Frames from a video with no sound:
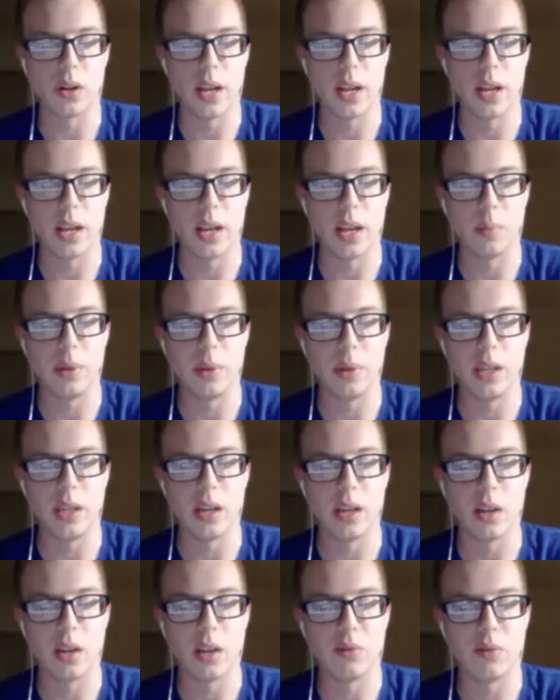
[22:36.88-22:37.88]
and be
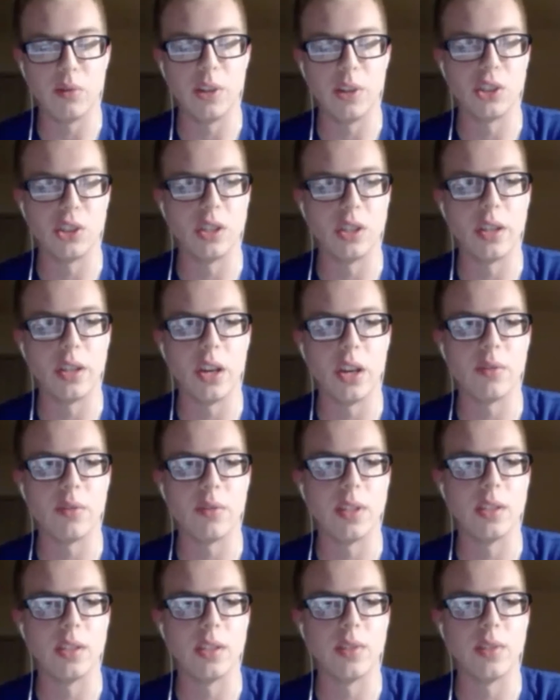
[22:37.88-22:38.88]
efficient on the
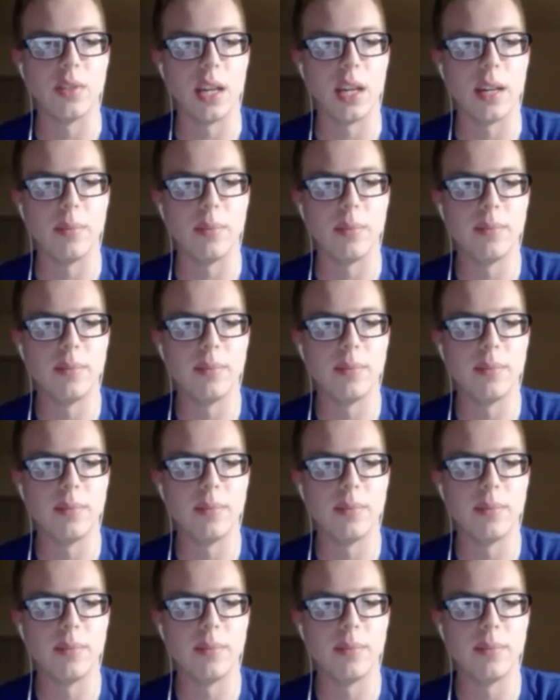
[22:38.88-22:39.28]
offensive side.